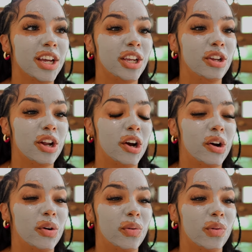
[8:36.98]
you
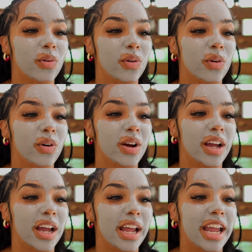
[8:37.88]
know,
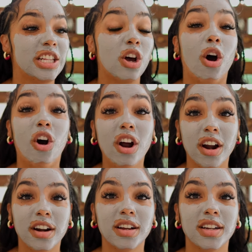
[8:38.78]
it's
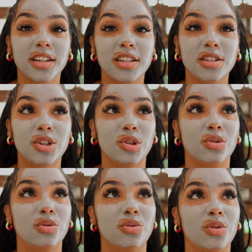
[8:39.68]
hard
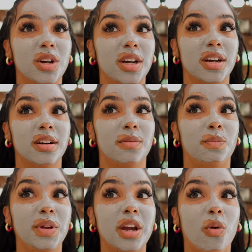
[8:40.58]
to
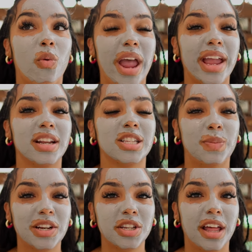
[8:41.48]
be away and
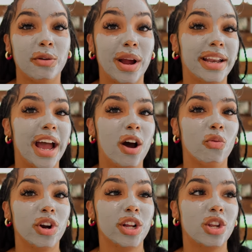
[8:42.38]
especially like right now
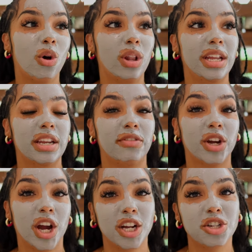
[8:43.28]
we're in a totally
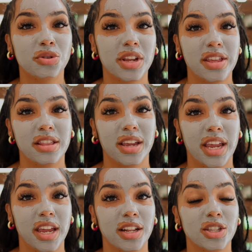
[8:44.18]
different country than the
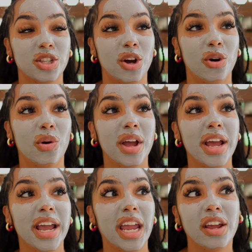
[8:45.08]
kids so
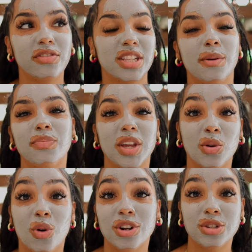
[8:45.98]
if
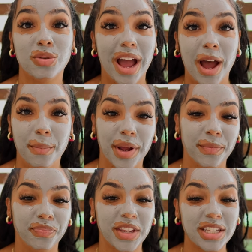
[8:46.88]
something were to
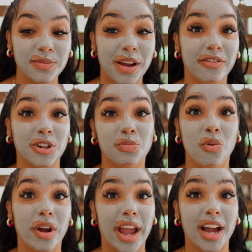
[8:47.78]
happen this is my first
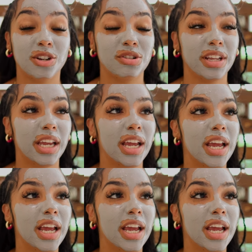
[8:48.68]
point actually